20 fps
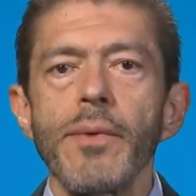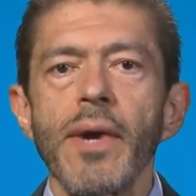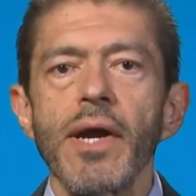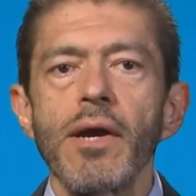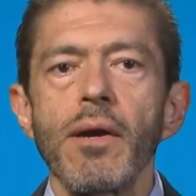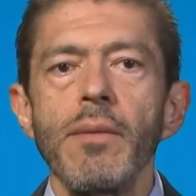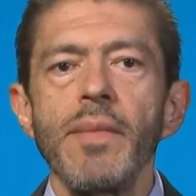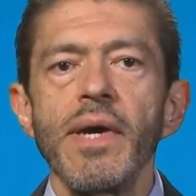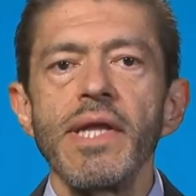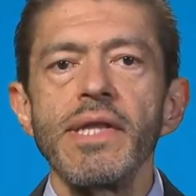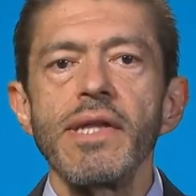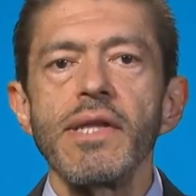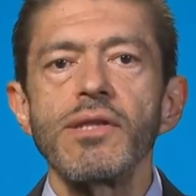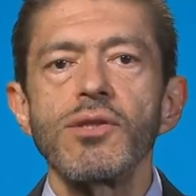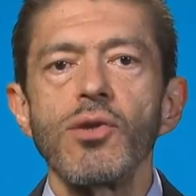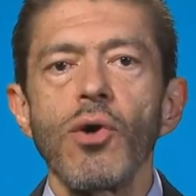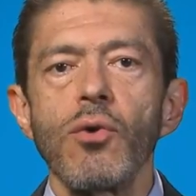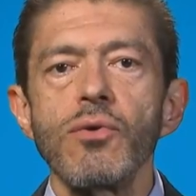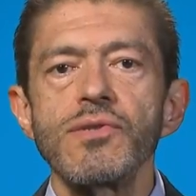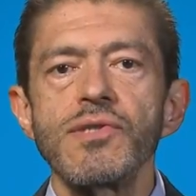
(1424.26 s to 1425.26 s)

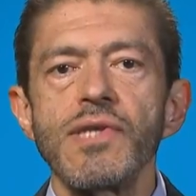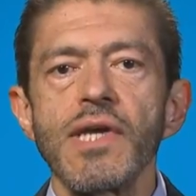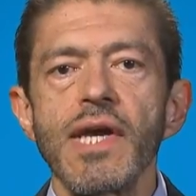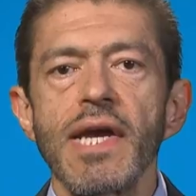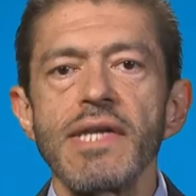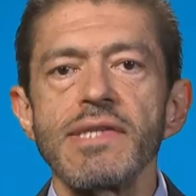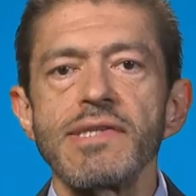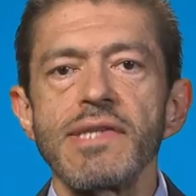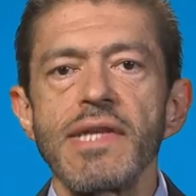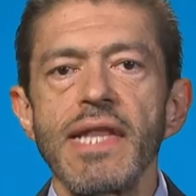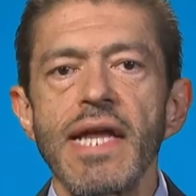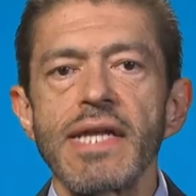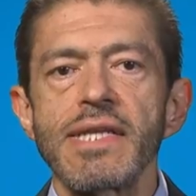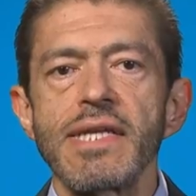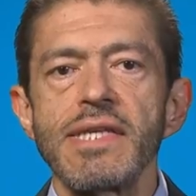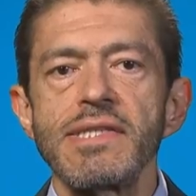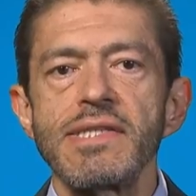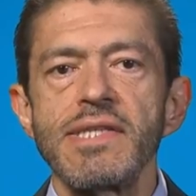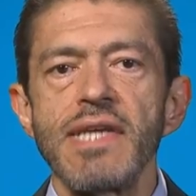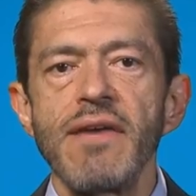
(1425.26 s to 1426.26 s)
recommended dosing and
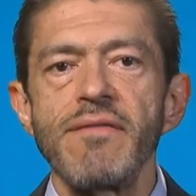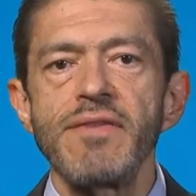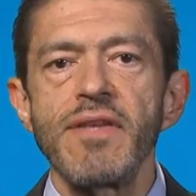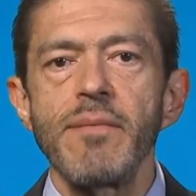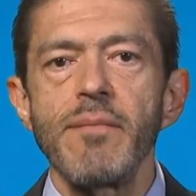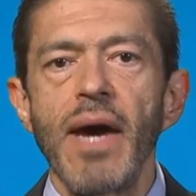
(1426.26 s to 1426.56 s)
selected safety